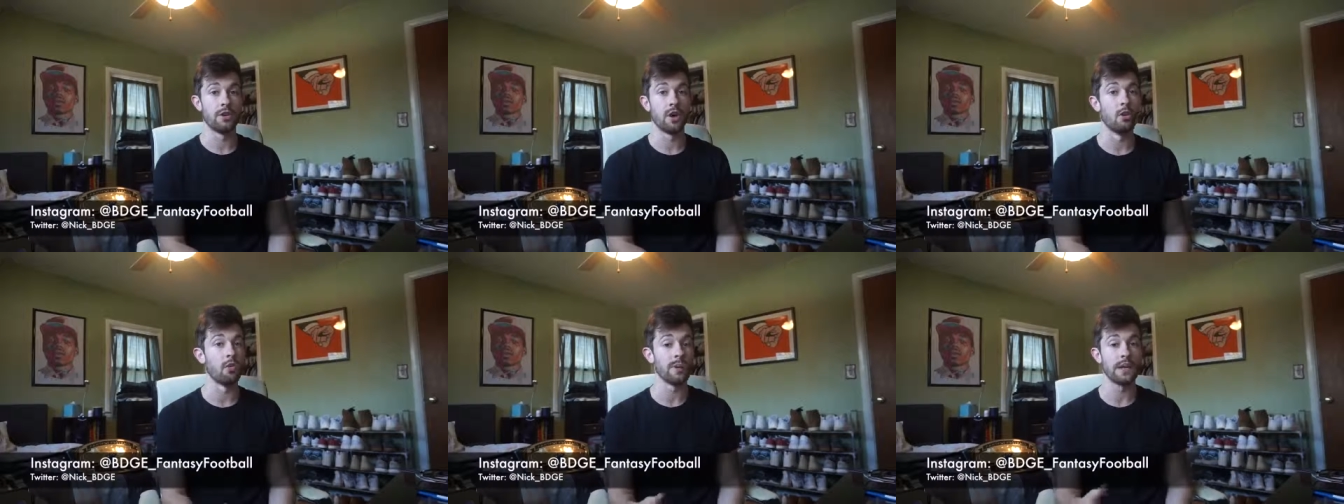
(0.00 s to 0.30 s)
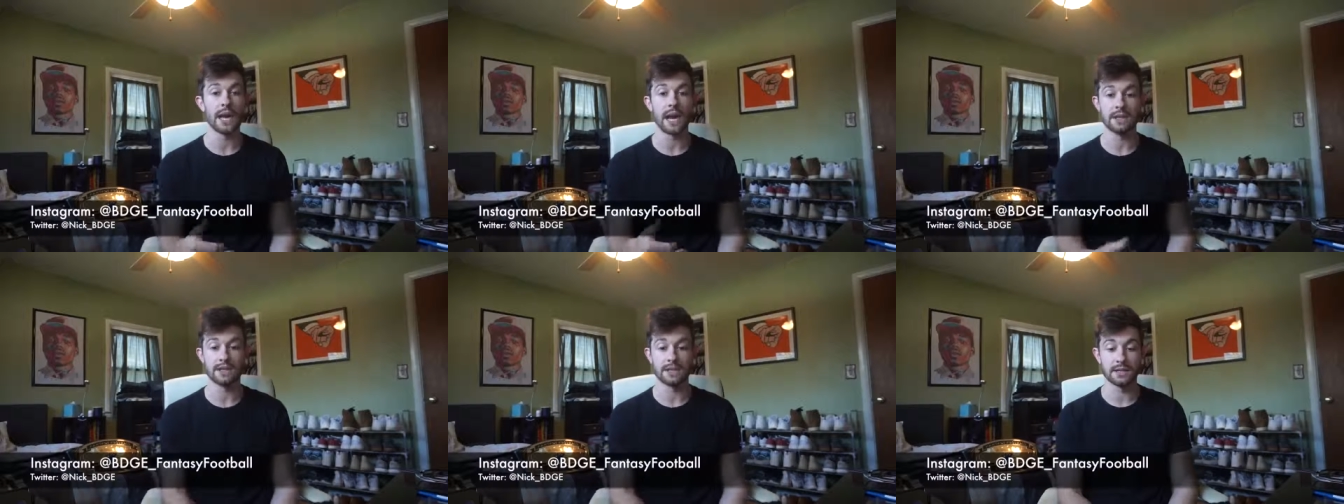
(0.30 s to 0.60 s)
don't
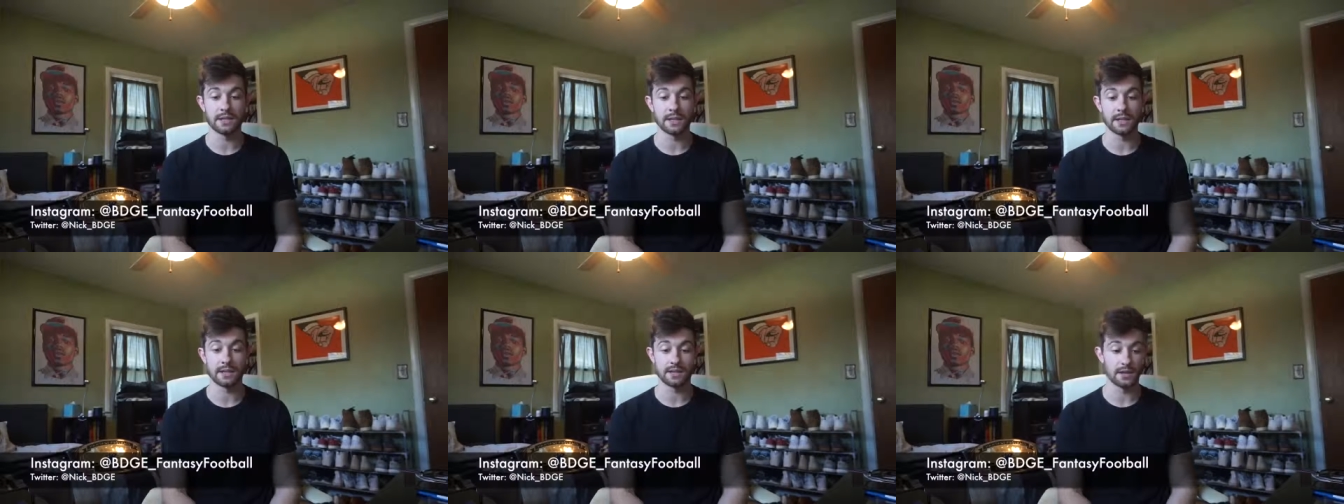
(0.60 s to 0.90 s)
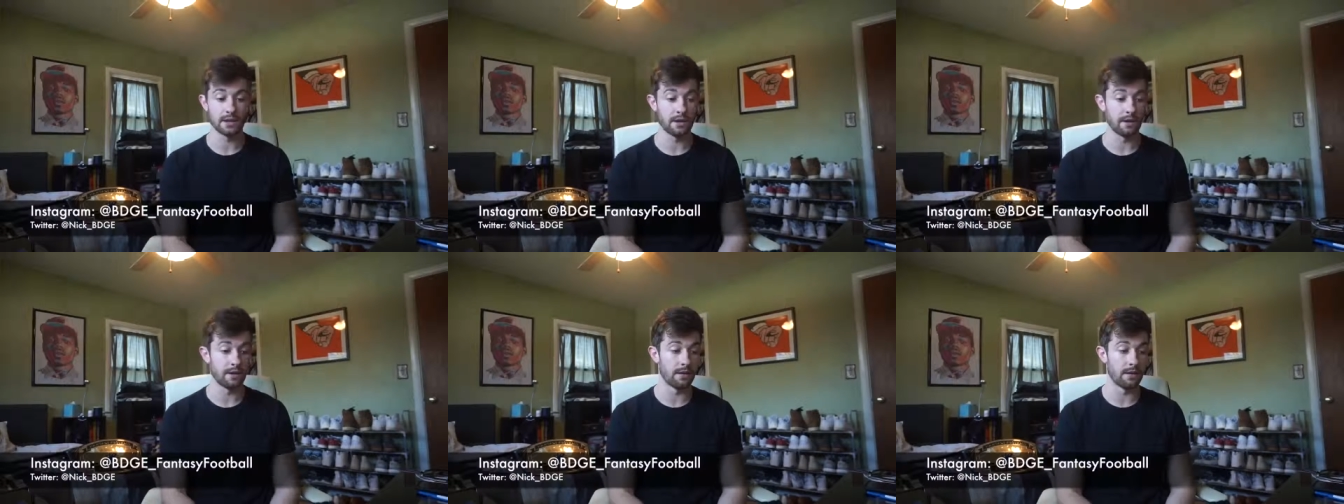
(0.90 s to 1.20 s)
be
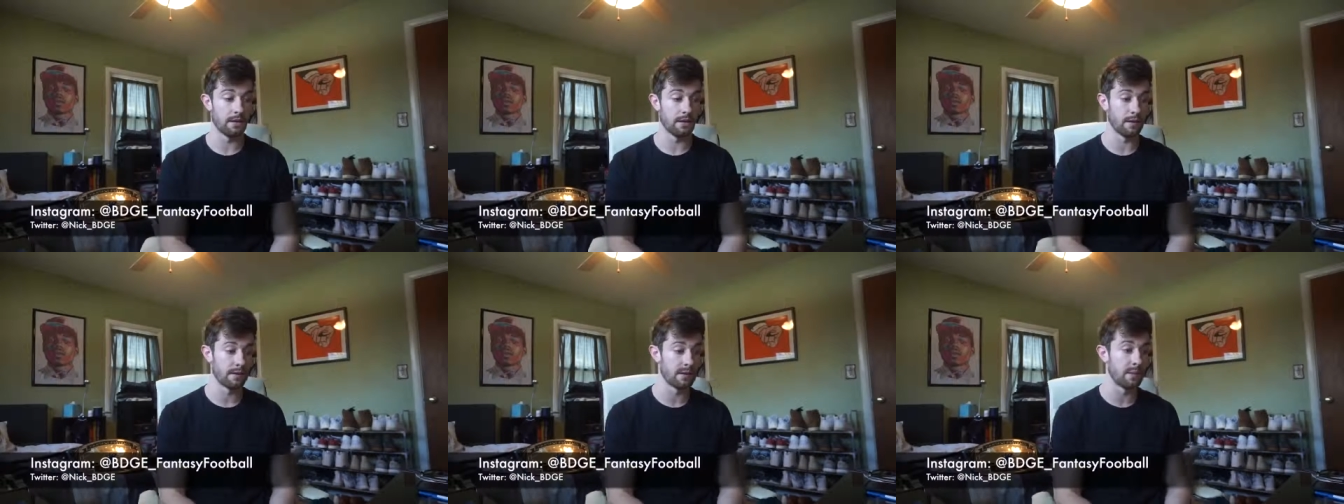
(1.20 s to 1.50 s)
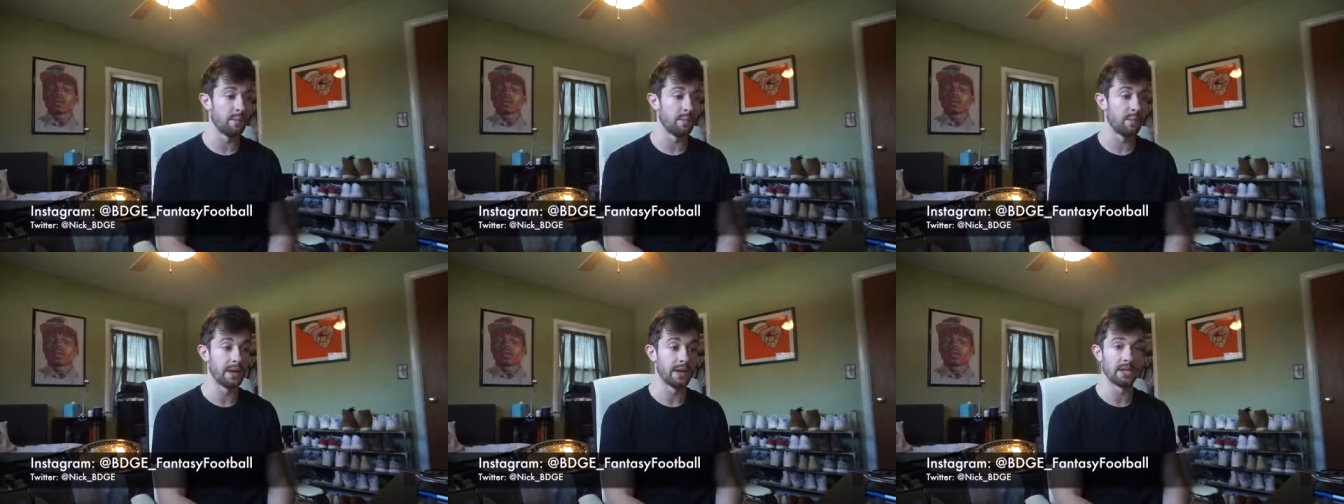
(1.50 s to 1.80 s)
hesitant to
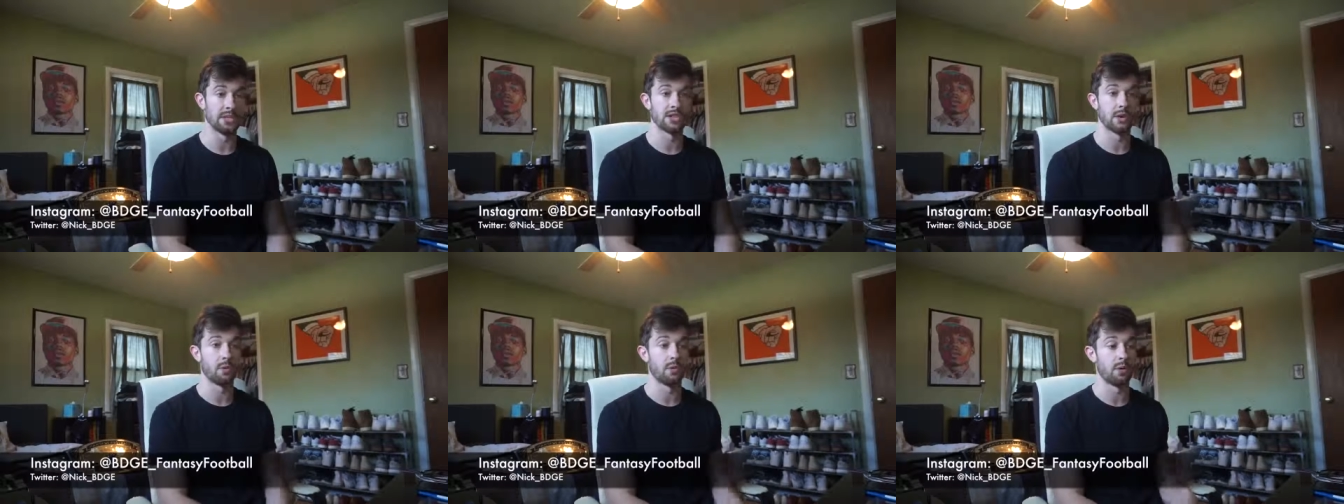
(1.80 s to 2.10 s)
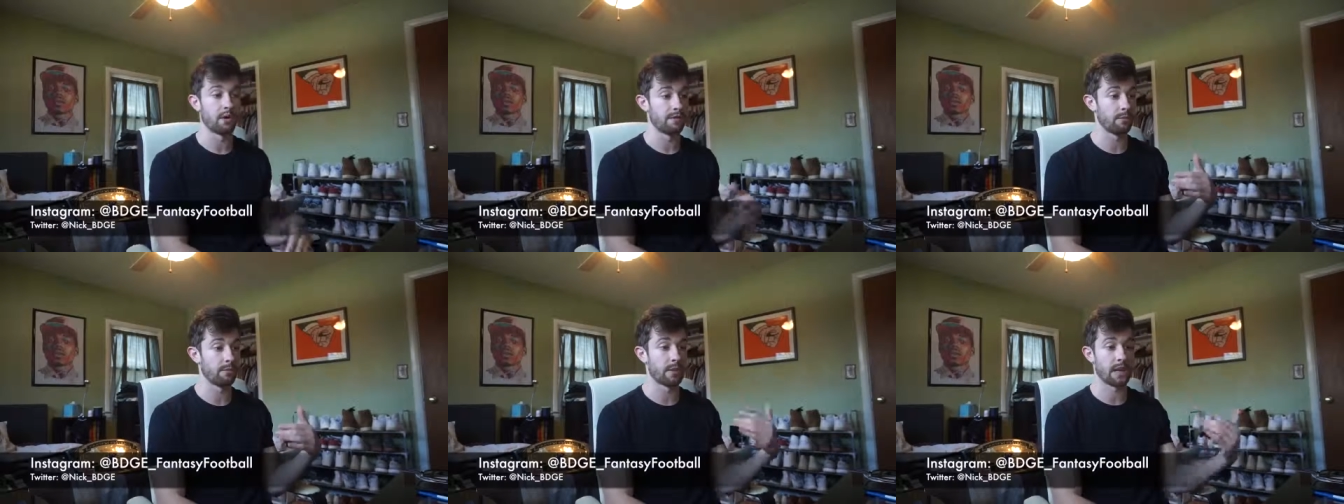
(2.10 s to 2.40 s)
bid
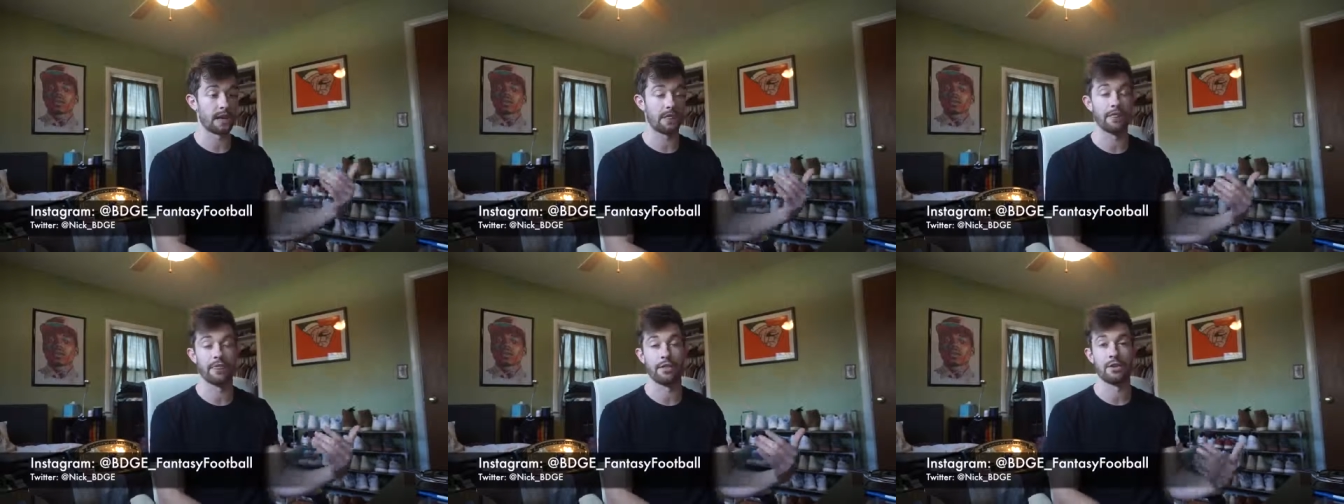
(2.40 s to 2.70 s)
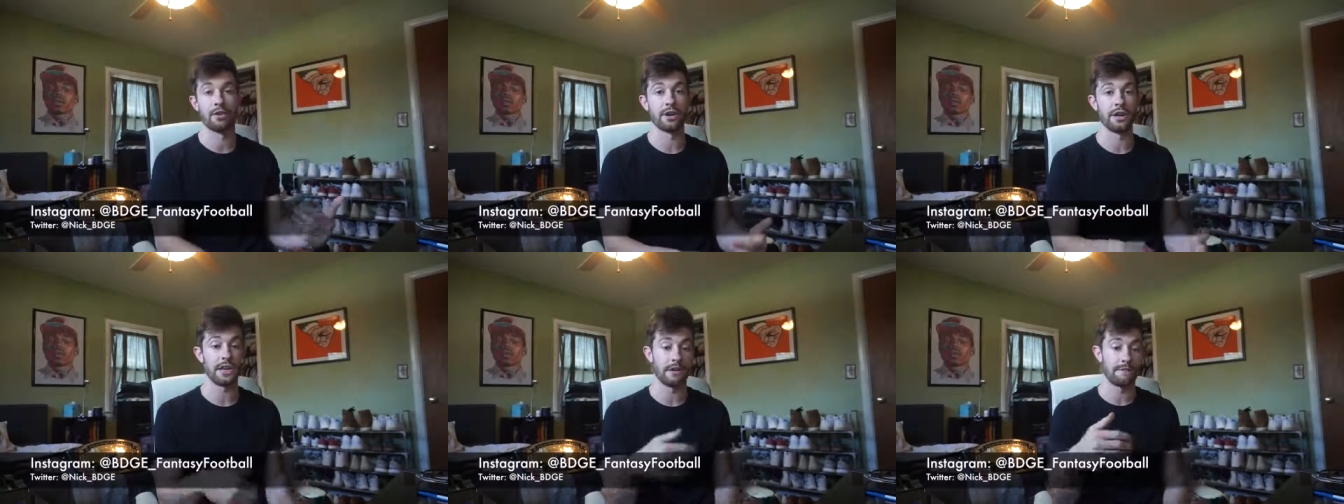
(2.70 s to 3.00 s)
somewhere from like
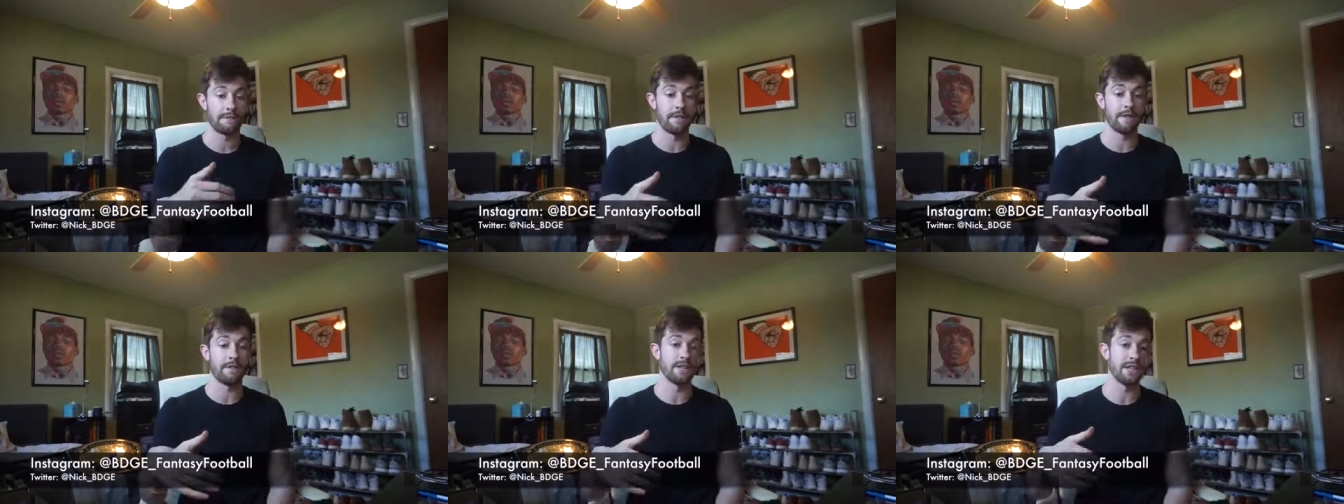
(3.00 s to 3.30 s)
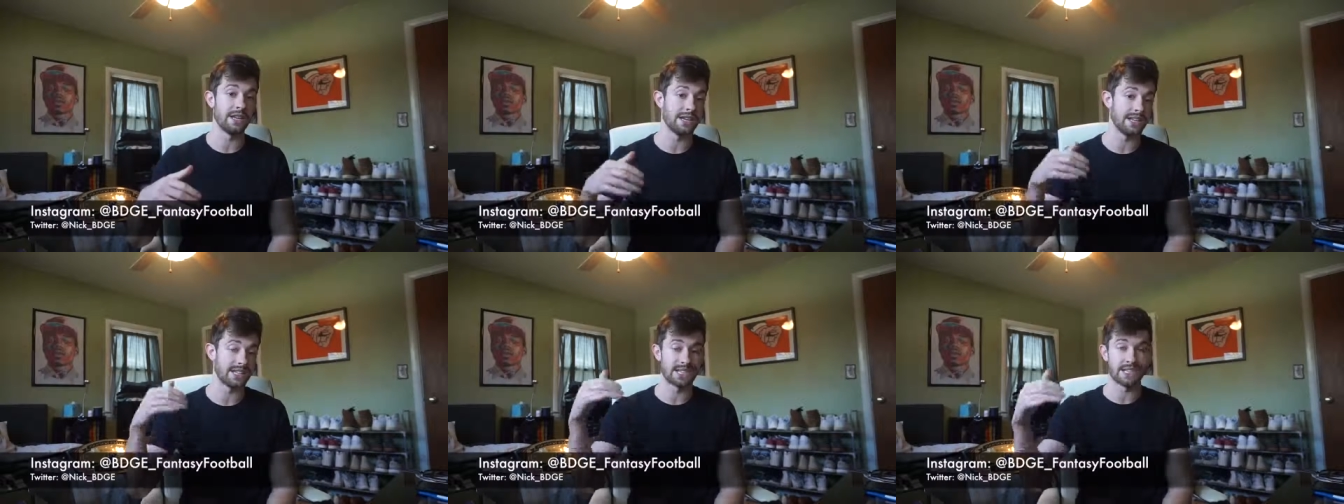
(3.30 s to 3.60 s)
30 to 50 to